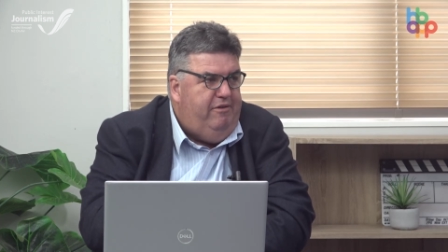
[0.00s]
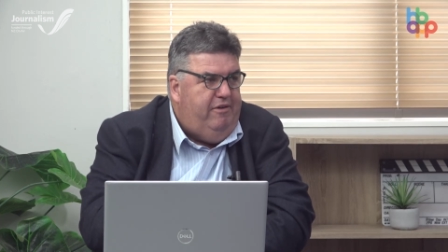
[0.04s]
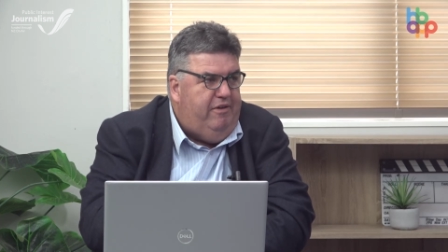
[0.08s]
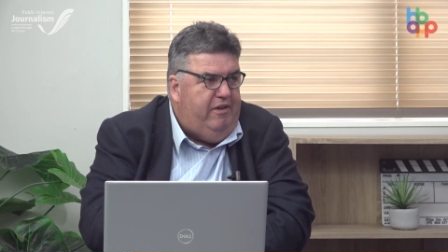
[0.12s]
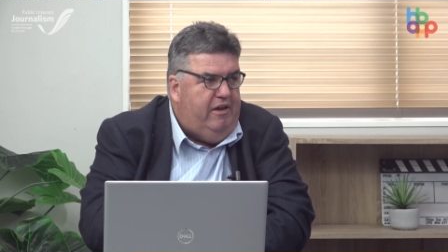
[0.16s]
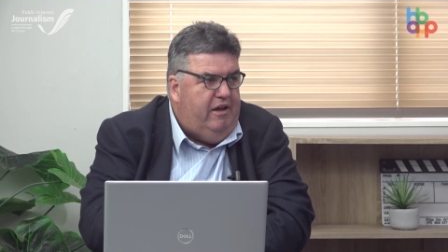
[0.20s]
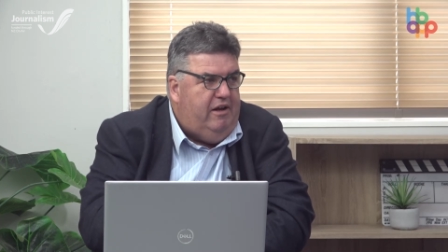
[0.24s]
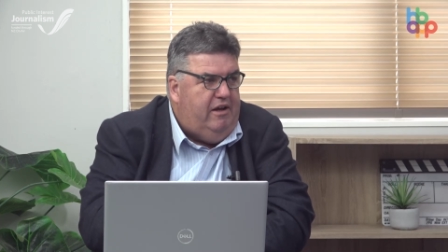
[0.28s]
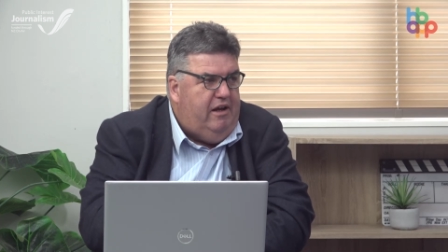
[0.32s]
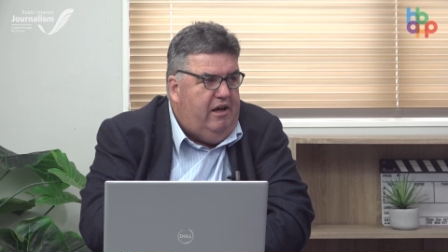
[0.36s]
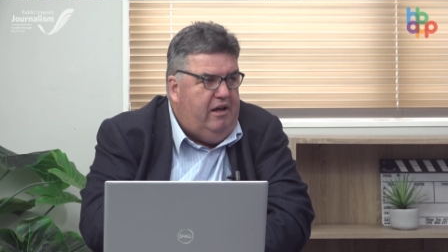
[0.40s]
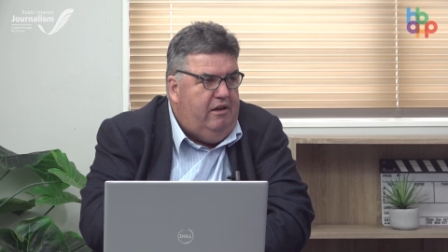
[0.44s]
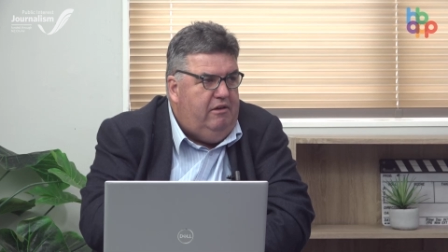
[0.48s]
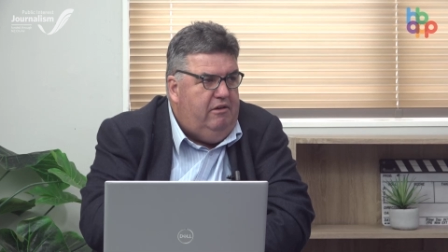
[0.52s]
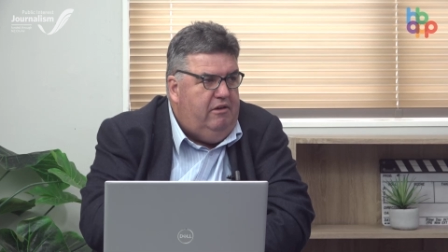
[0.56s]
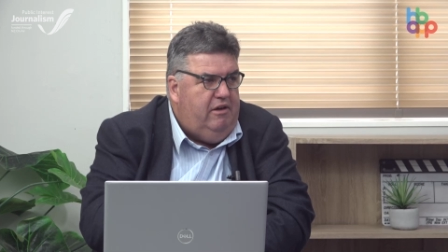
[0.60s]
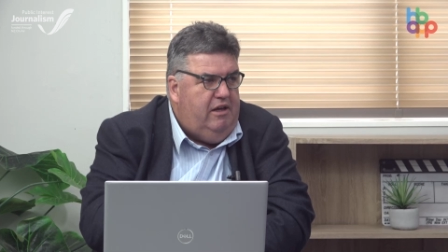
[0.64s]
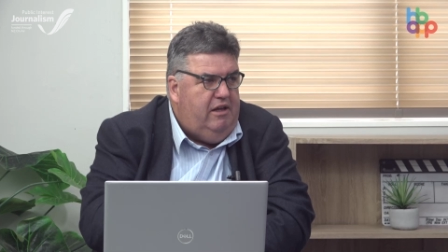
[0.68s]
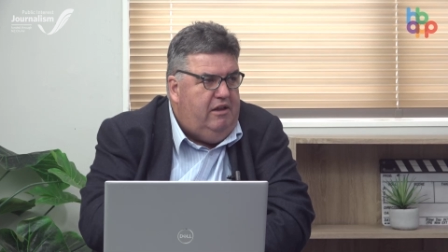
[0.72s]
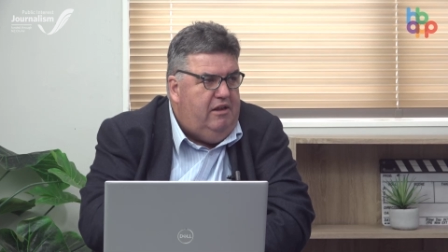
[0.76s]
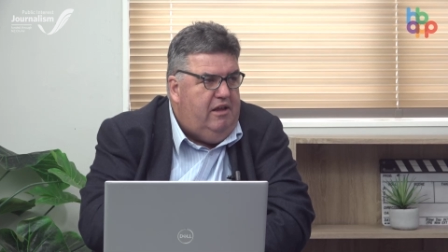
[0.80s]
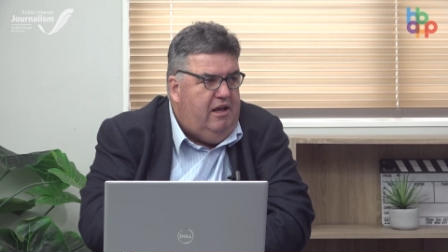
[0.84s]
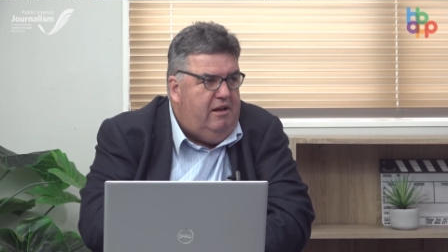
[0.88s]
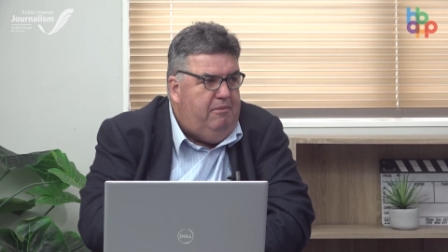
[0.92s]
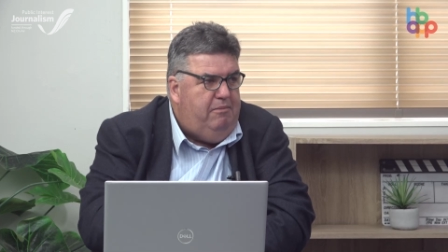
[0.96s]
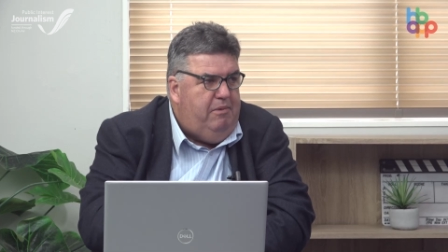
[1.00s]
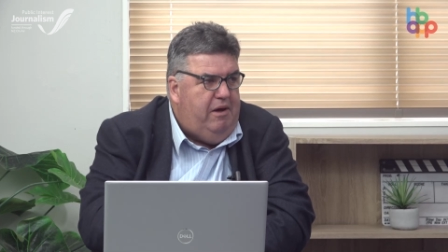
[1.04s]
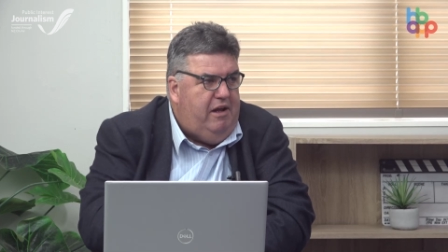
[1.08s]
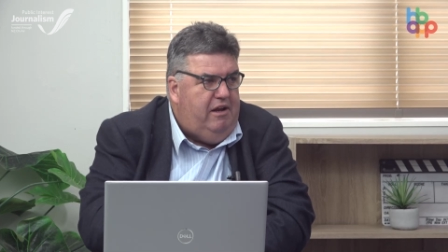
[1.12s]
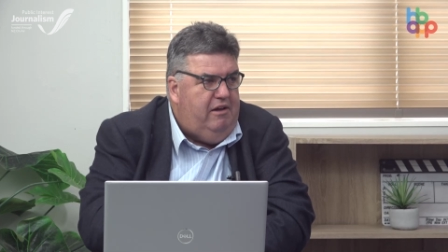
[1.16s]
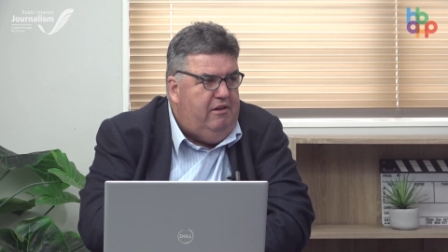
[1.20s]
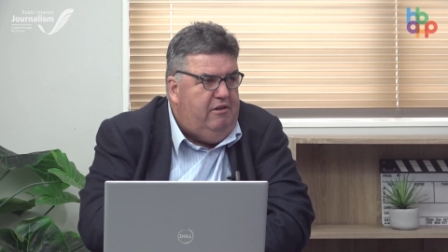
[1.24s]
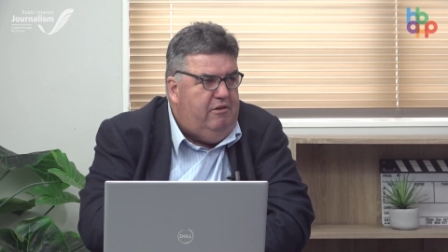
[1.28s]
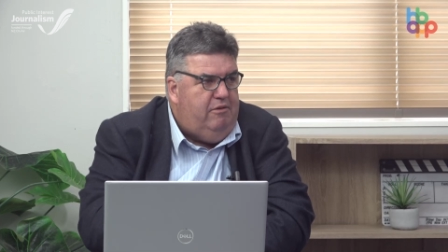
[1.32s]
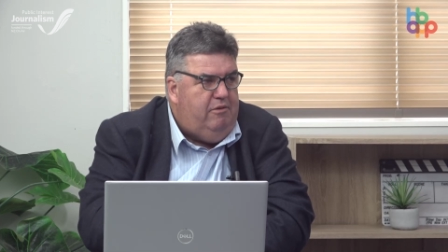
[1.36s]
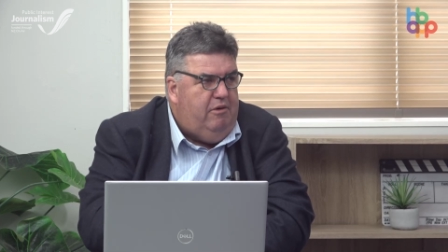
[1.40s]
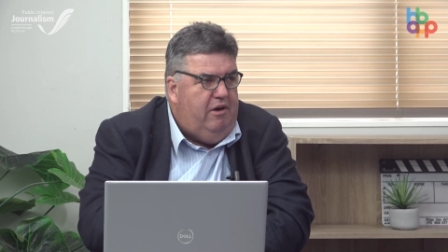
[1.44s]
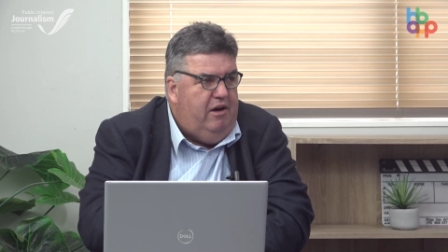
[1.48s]
and that. How do you get that
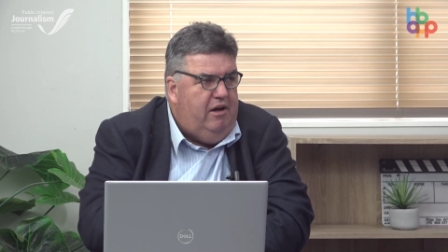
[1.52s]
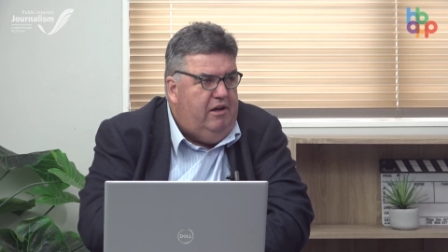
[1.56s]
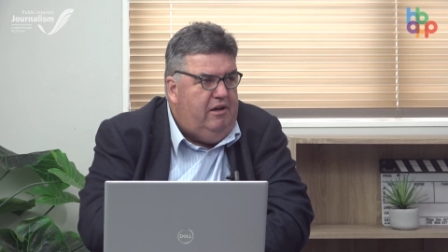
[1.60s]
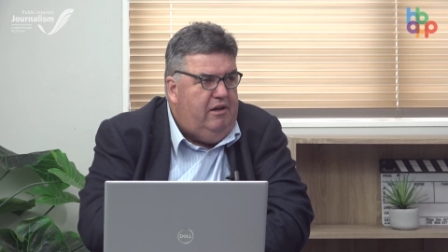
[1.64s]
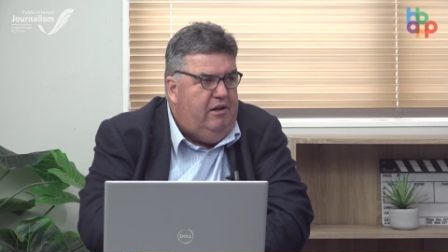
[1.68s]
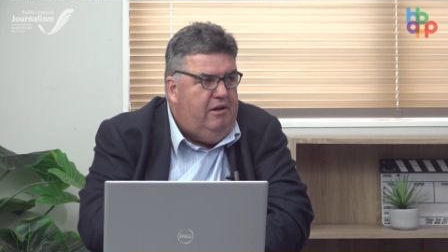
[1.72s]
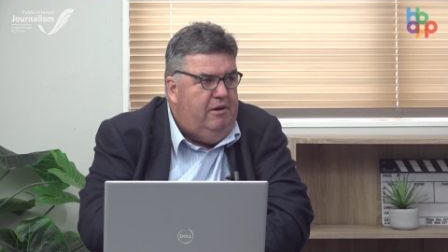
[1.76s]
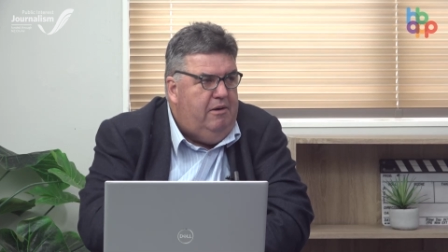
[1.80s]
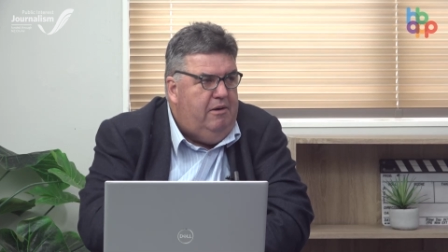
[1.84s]
balance right?